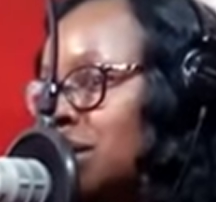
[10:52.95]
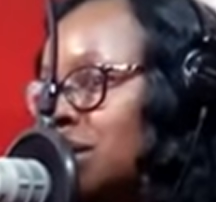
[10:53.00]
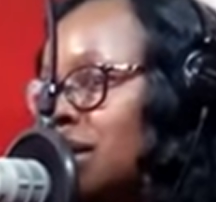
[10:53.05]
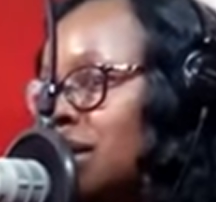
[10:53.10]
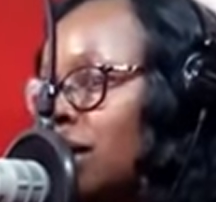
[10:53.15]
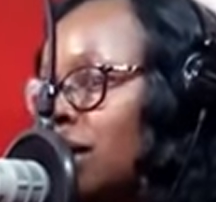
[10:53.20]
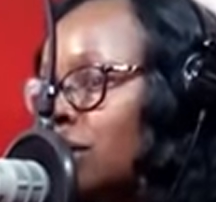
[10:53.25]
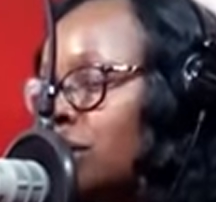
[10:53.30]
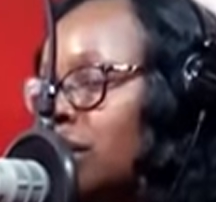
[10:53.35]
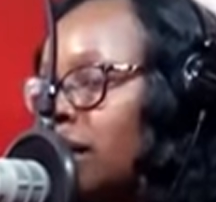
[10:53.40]

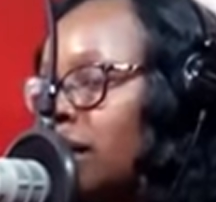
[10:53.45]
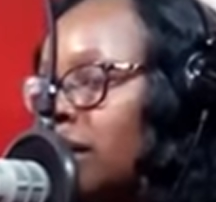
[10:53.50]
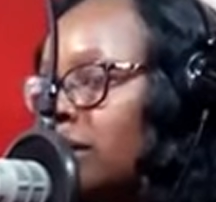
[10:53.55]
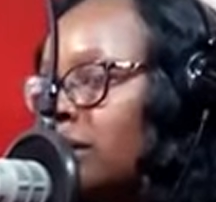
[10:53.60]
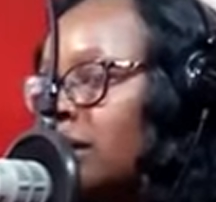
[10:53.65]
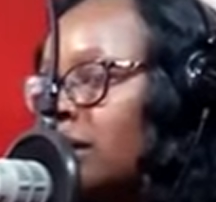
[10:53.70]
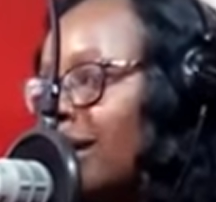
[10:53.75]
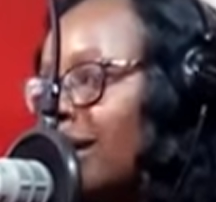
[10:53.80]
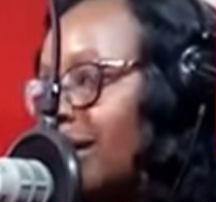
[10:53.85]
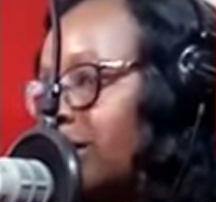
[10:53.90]
down in the
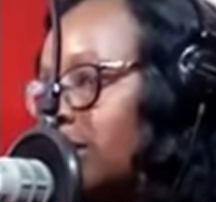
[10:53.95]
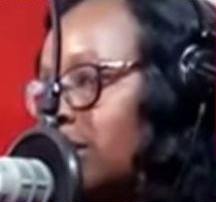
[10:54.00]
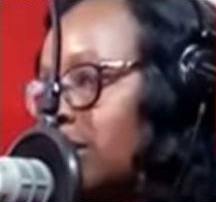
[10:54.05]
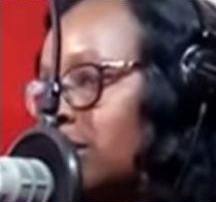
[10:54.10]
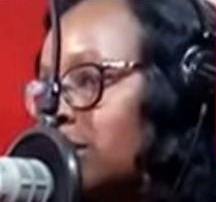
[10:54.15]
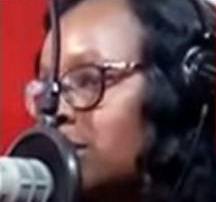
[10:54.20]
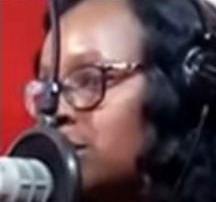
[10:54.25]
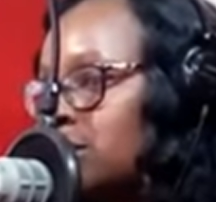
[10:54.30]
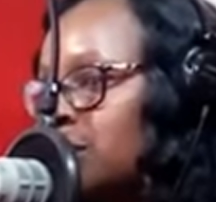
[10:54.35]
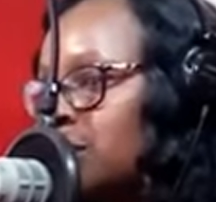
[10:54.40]
Niger
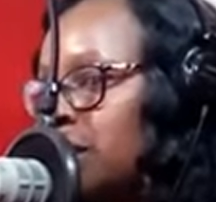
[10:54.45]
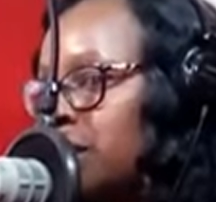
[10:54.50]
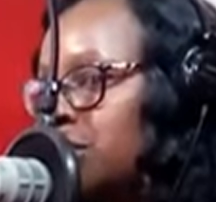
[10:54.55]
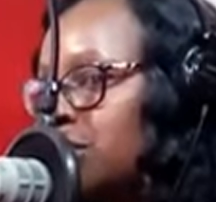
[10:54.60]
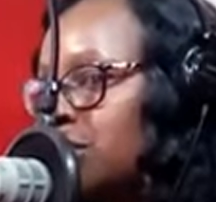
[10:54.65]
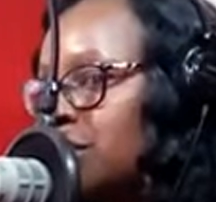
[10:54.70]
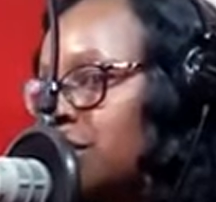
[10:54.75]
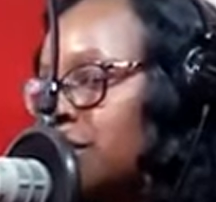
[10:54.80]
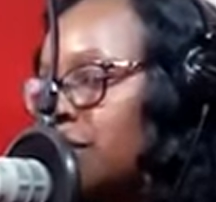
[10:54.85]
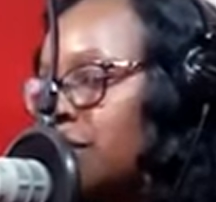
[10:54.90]
Delta
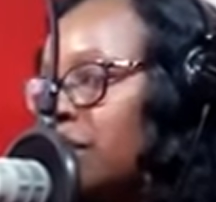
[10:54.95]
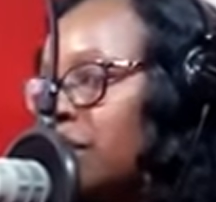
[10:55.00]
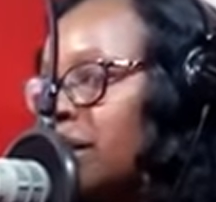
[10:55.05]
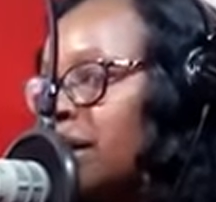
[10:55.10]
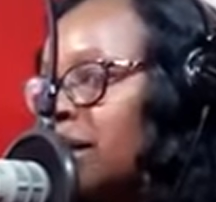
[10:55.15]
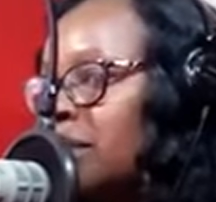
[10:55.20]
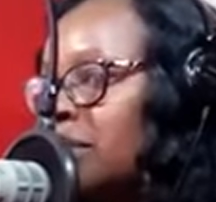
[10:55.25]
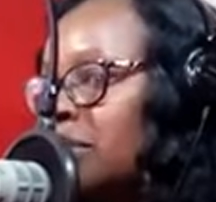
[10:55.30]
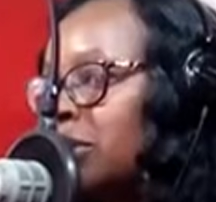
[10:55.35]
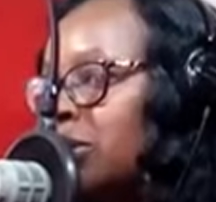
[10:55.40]
region for an
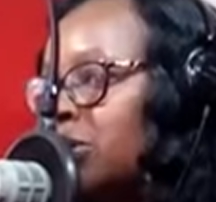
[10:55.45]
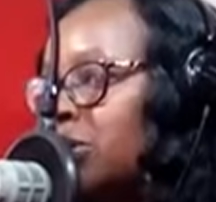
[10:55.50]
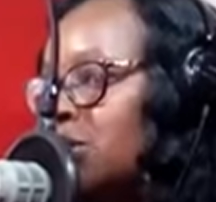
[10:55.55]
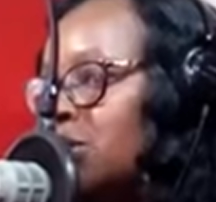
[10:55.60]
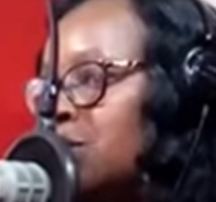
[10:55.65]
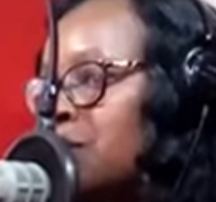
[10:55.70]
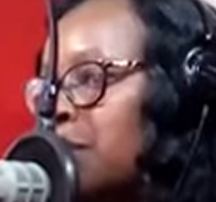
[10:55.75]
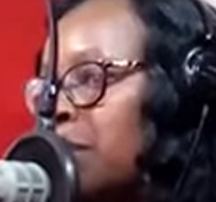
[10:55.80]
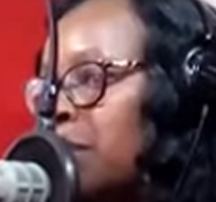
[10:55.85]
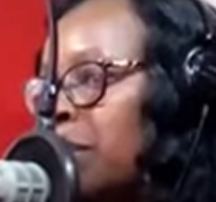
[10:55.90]

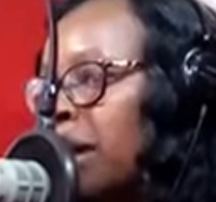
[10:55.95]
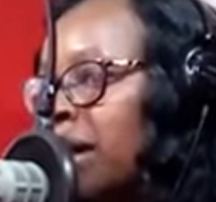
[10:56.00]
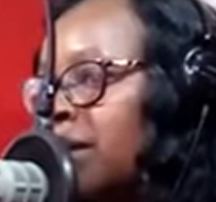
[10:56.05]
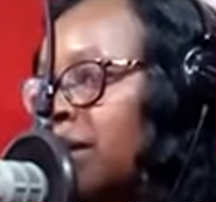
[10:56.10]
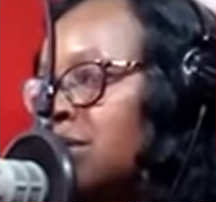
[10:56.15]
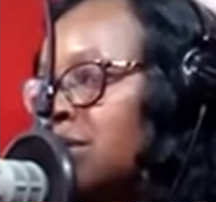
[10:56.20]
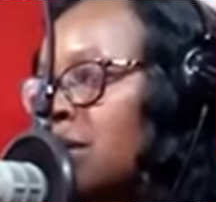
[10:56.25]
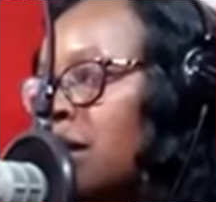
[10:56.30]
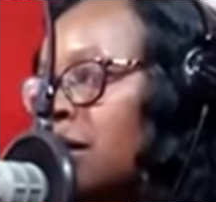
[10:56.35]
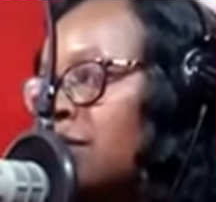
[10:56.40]
emergency
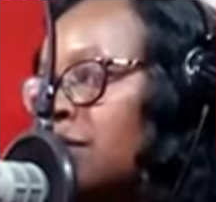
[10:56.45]
repairs